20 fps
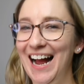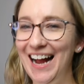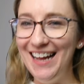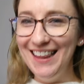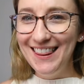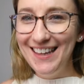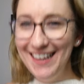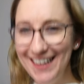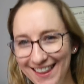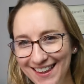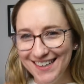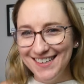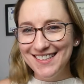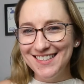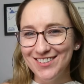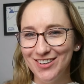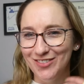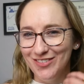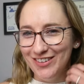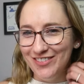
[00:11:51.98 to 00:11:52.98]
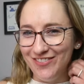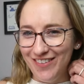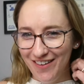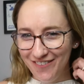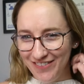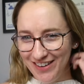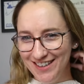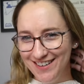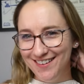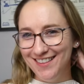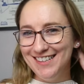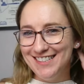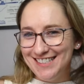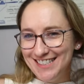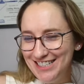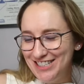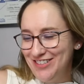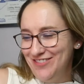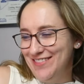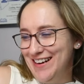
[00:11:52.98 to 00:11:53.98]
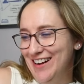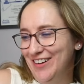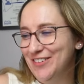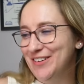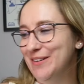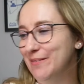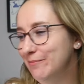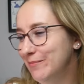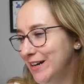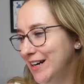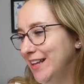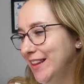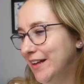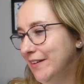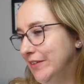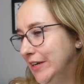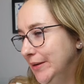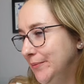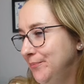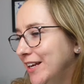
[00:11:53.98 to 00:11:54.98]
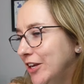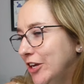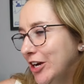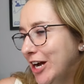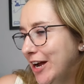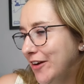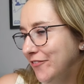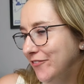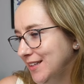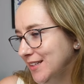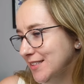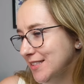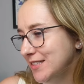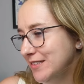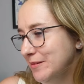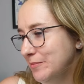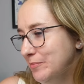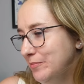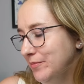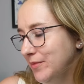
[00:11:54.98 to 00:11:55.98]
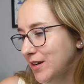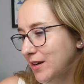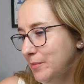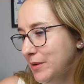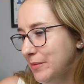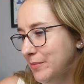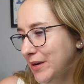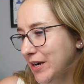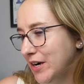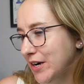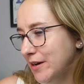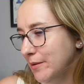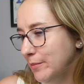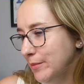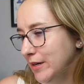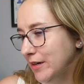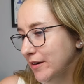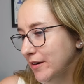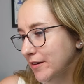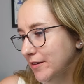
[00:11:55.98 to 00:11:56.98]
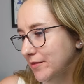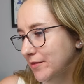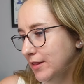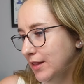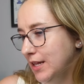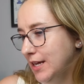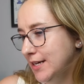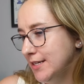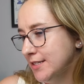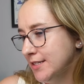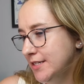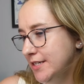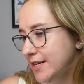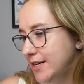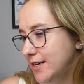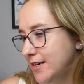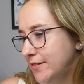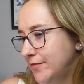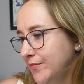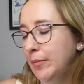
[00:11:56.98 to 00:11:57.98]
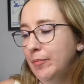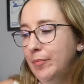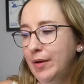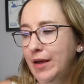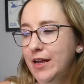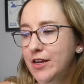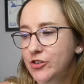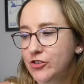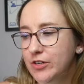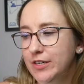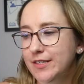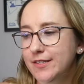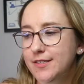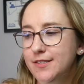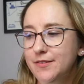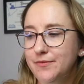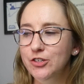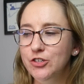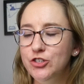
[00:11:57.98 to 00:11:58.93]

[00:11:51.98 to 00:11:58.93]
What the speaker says: I like that it's over 500. That's such a round number. I love it. Okay, this is going to be a bigger number last year. Page reads.